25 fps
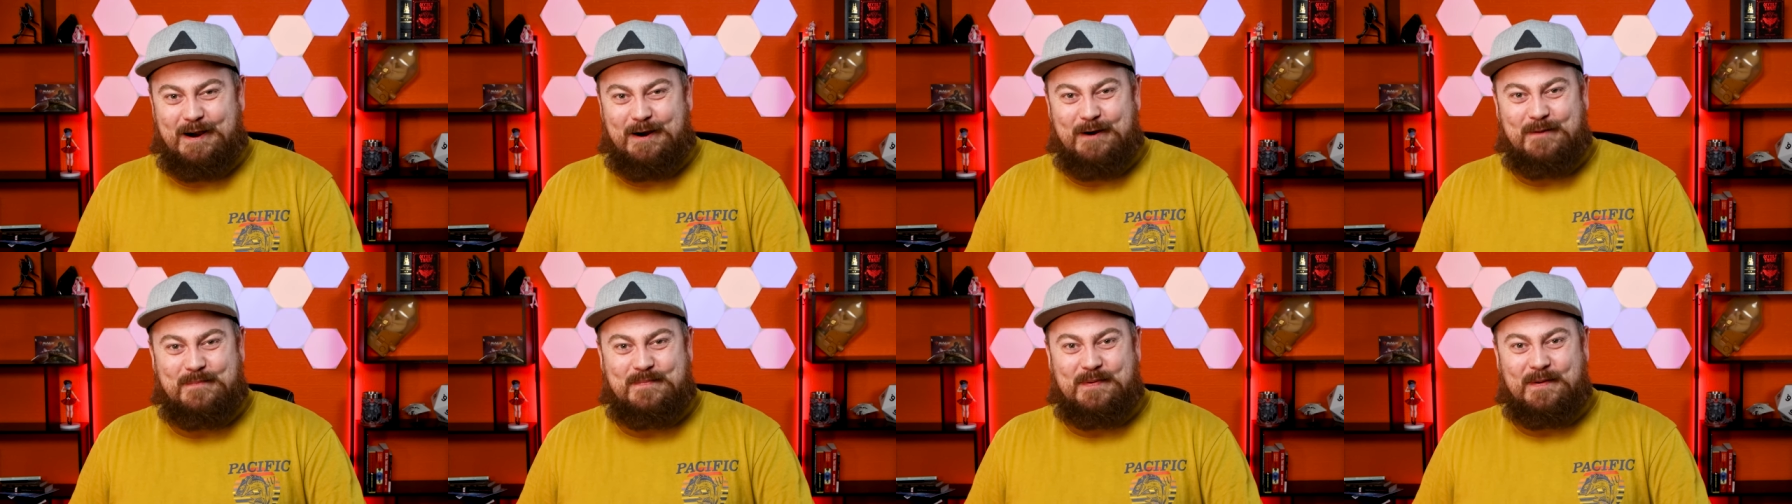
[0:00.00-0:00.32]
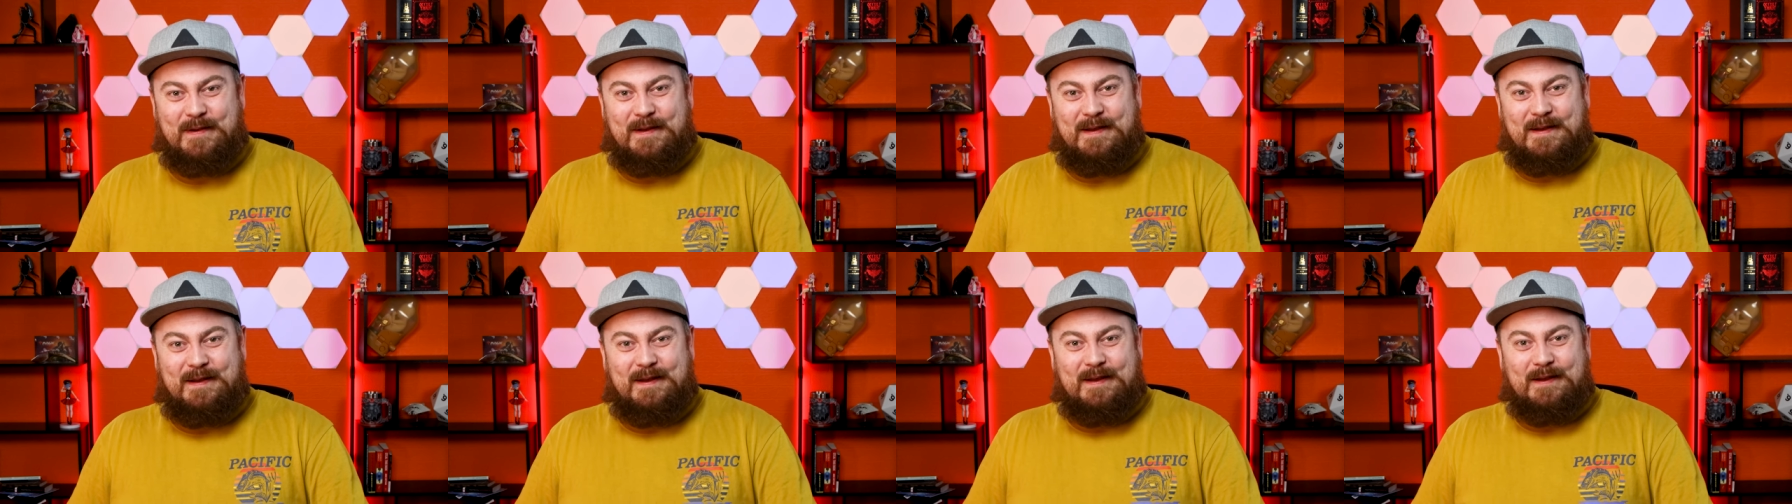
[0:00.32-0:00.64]
up?
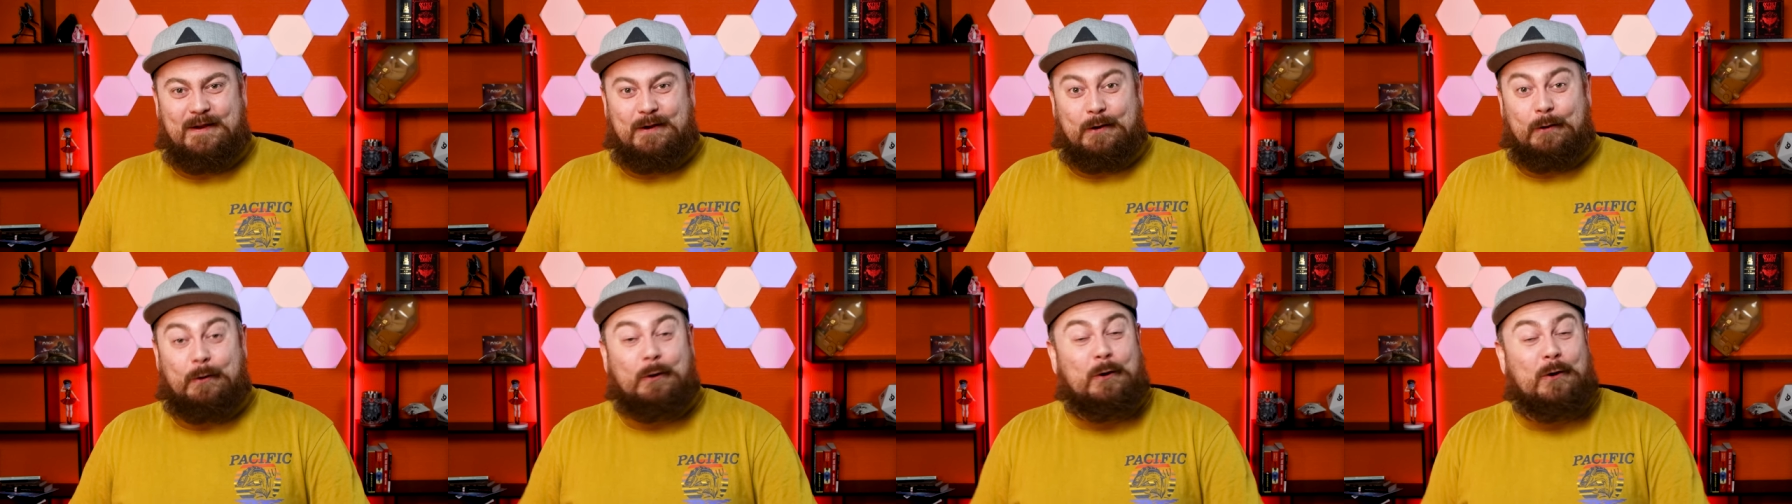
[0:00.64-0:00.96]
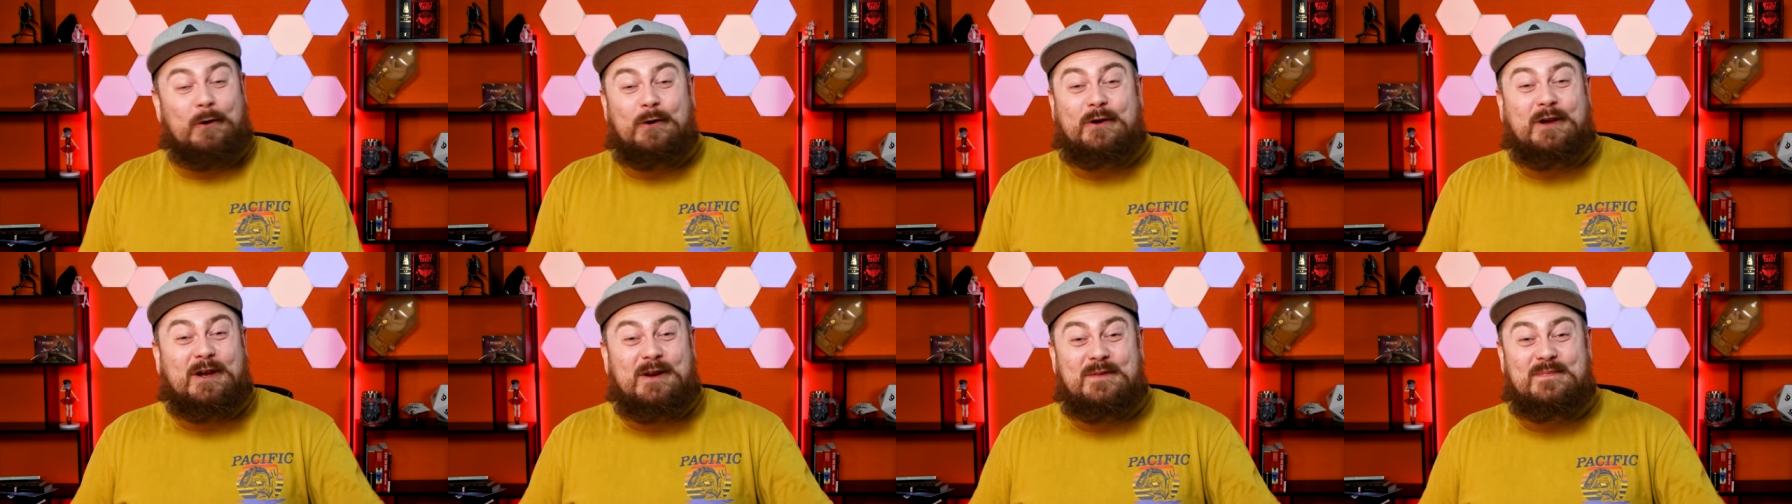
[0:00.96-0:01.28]

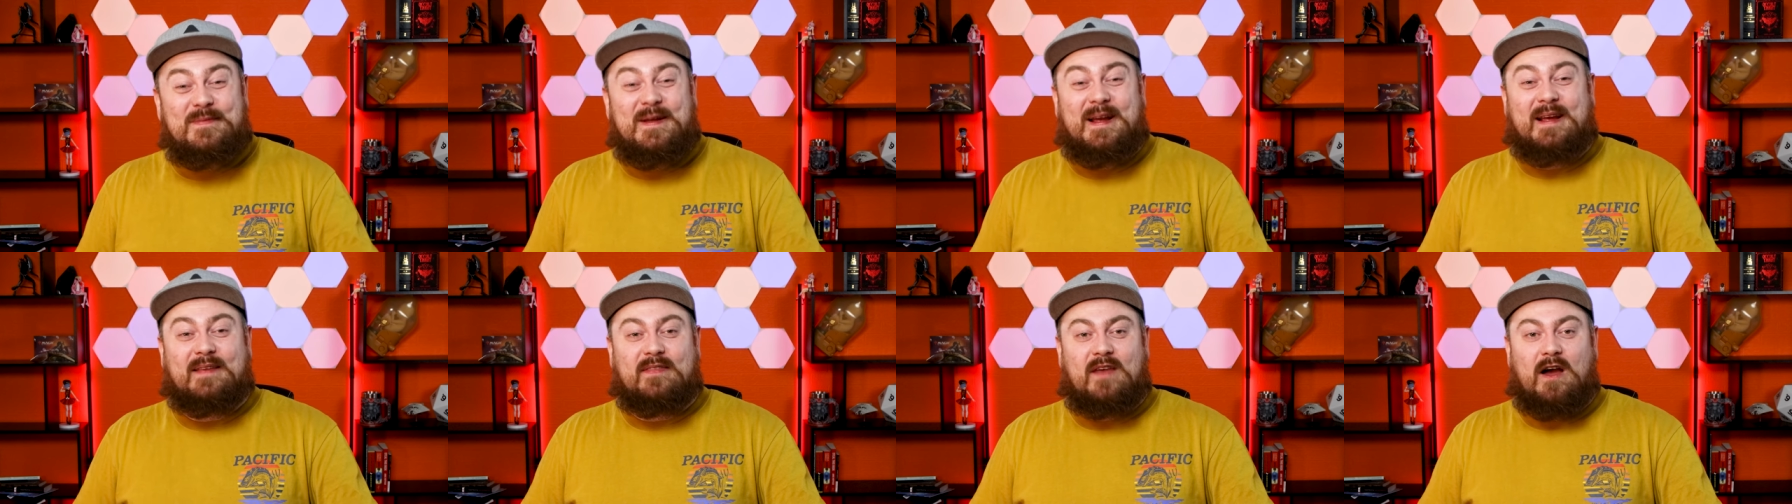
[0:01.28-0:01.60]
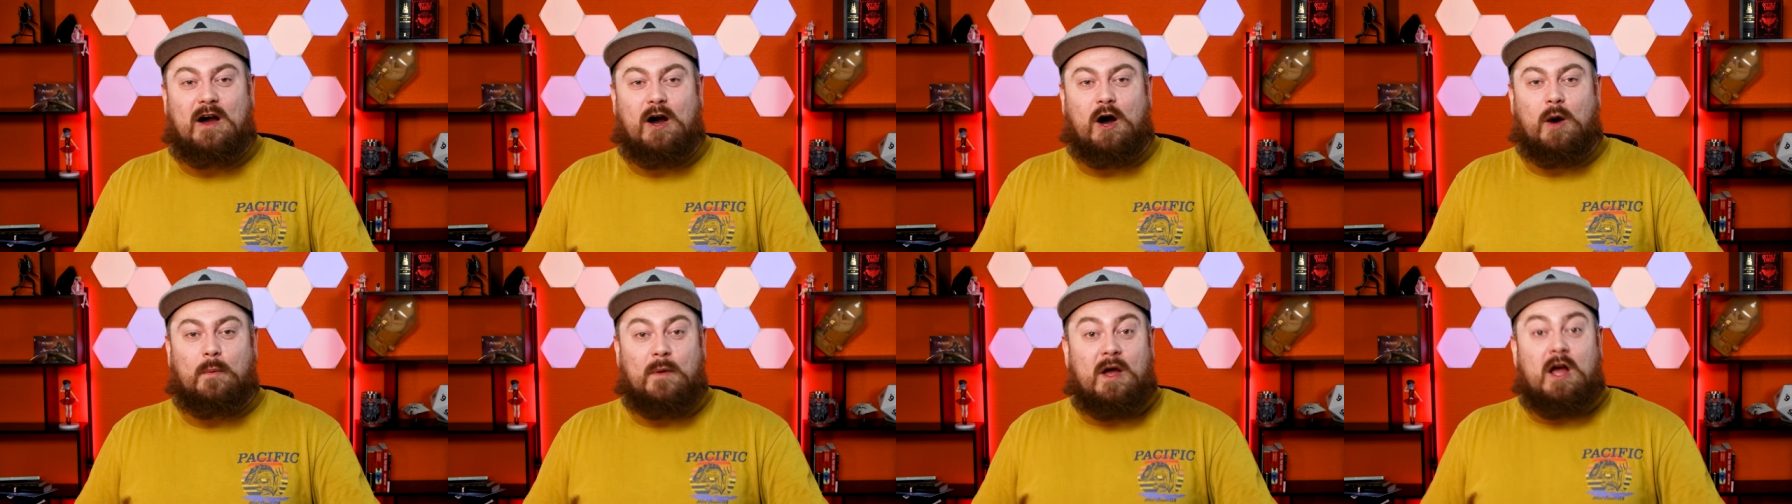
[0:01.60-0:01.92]
Who could make
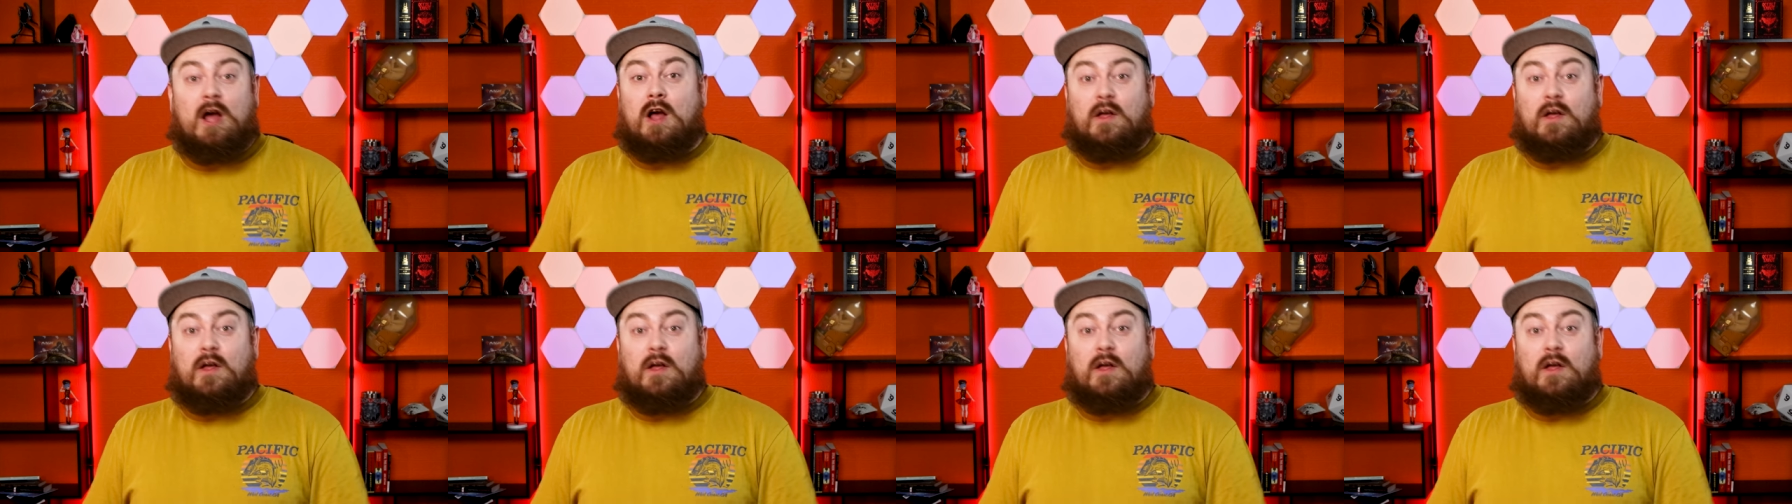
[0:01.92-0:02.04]
that up?